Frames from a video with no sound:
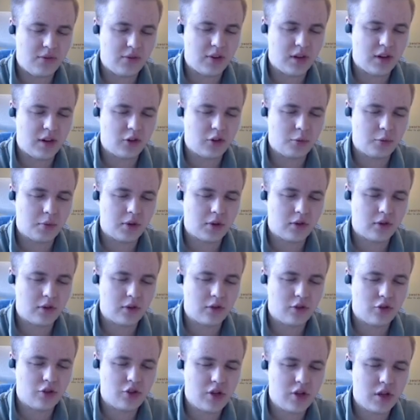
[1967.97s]
are nice because they're
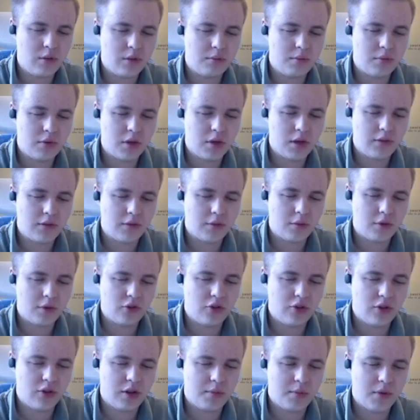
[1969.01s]
sheep. If they weren't
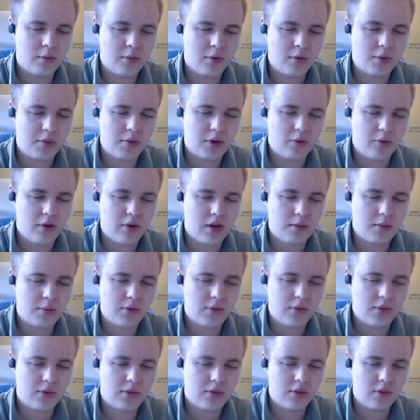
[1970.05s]
sheep, they wouldn't be
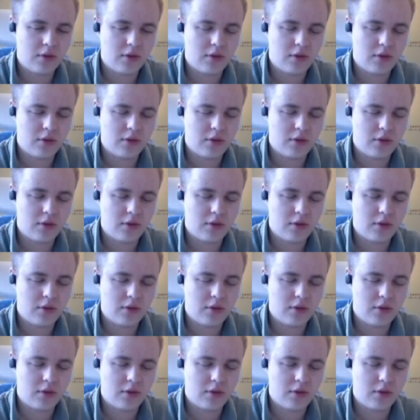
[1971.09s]
dreams.